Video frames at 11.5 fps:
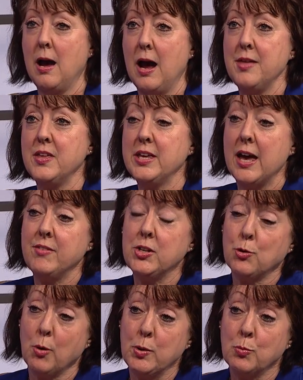I think having
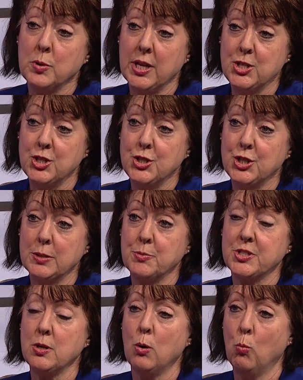great
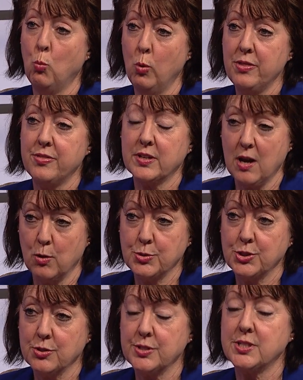relationships with the
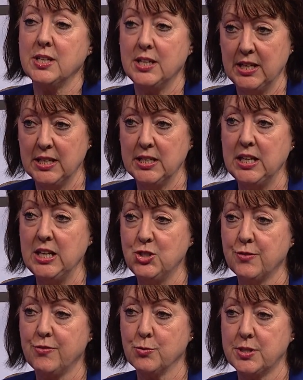councils in each
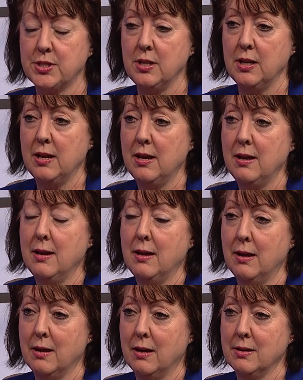of those
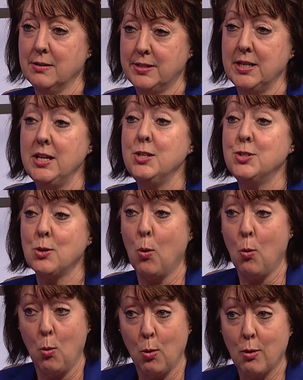cities
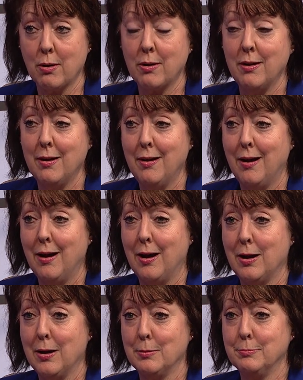or
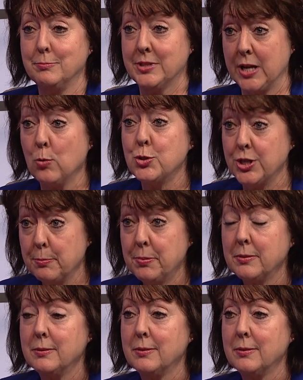township